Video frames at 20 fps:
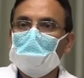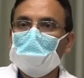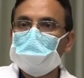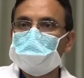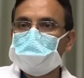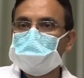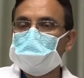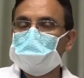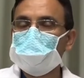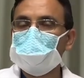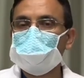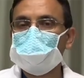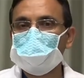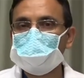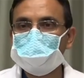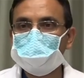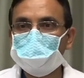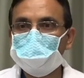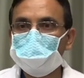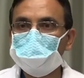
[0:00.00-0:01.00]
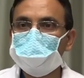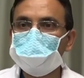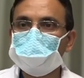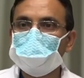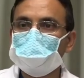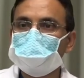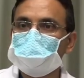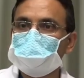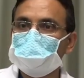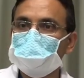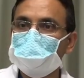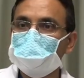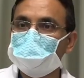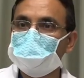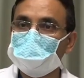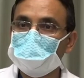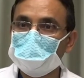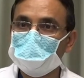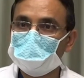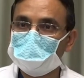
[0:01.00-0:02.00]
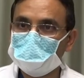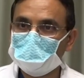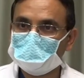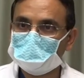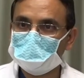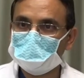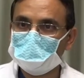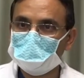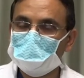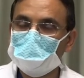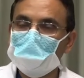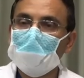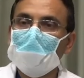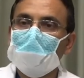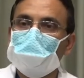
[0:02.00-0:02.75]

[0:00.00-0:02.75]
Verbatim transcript: A superficial wound tends to heal pretty quickly,